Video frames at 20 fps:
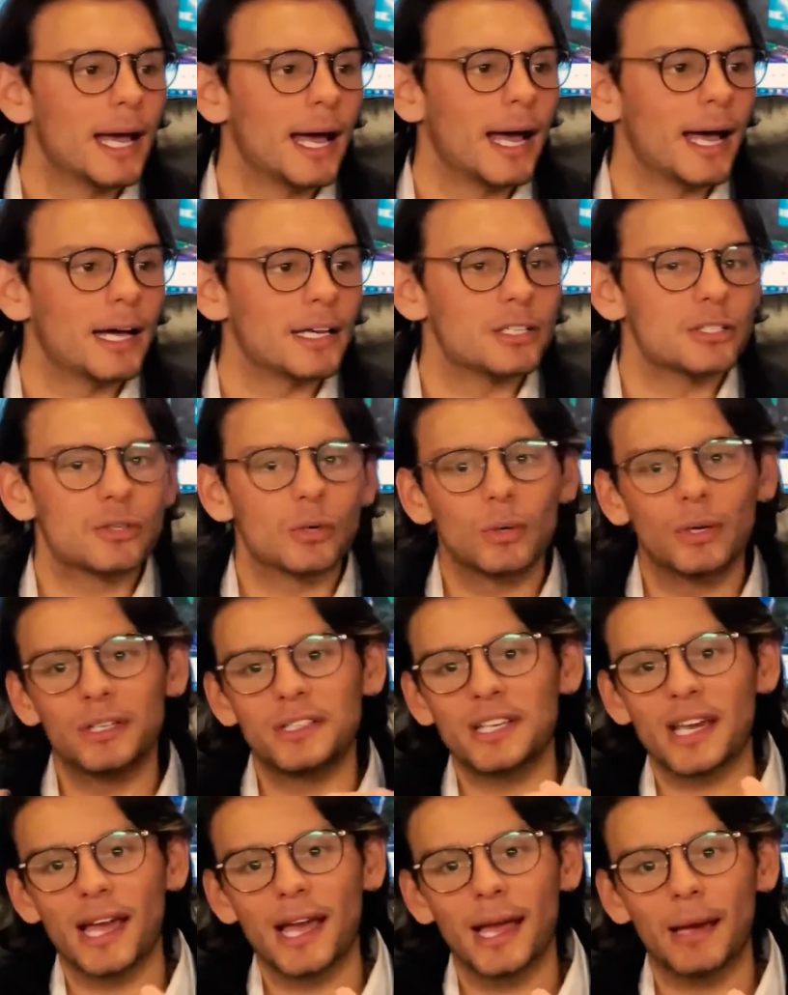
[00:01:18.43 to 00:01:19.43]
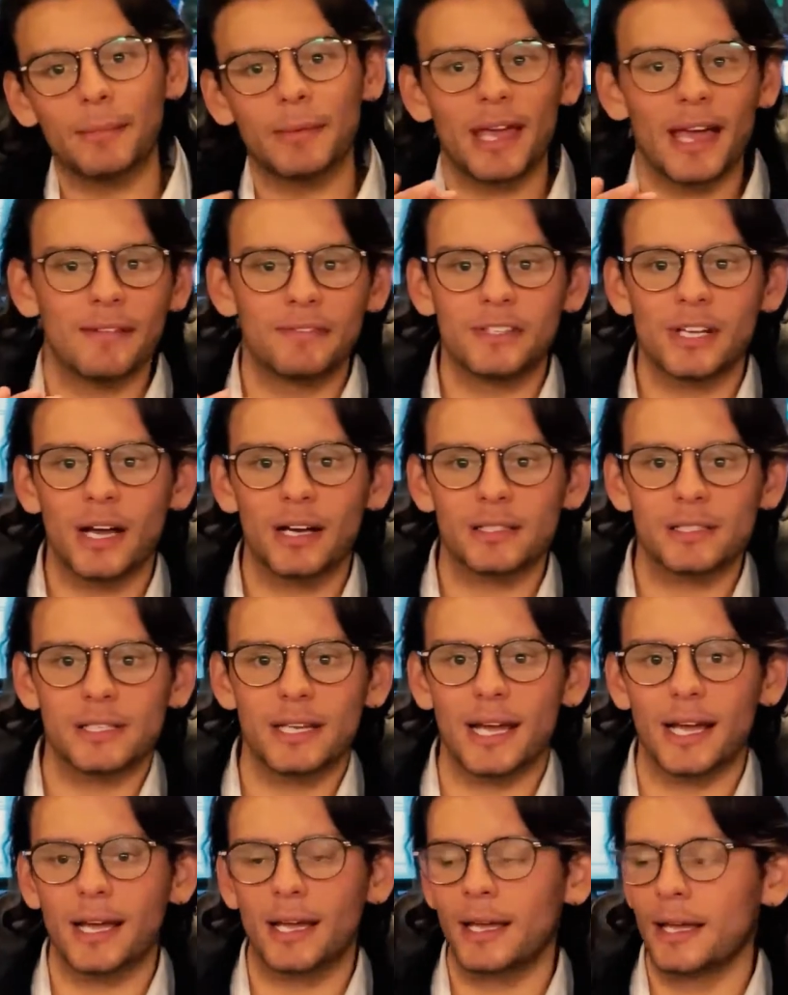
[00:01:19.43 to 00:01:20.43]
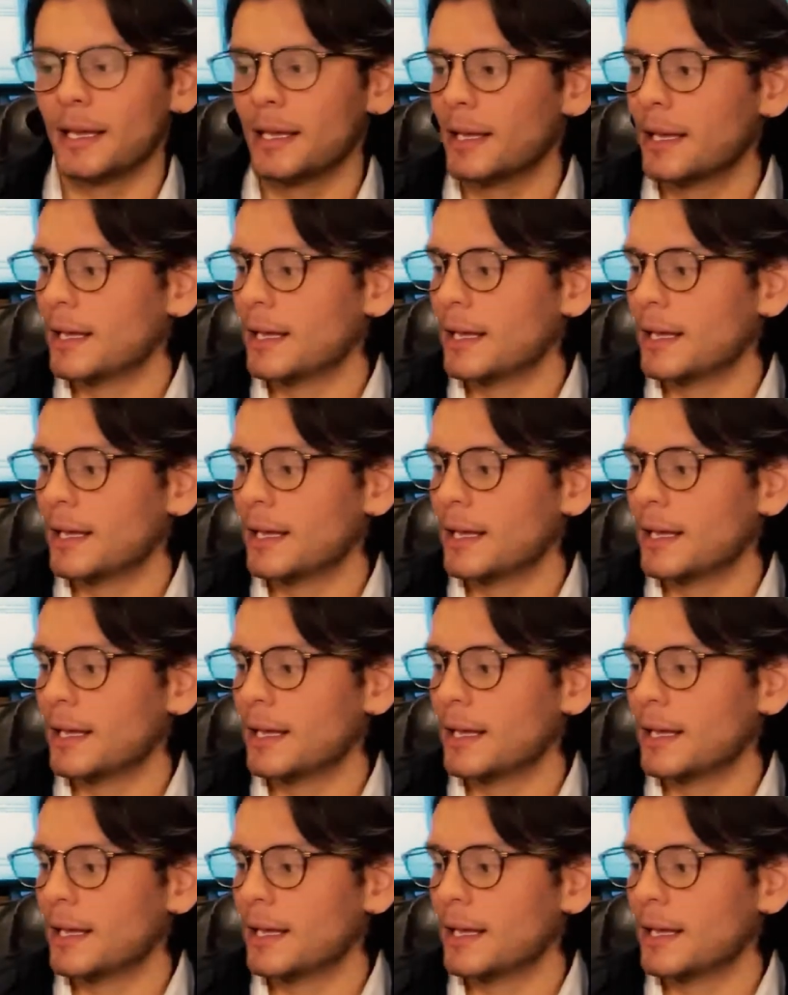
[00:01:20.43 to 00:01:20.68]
Uh, story time, Gav Talks Tech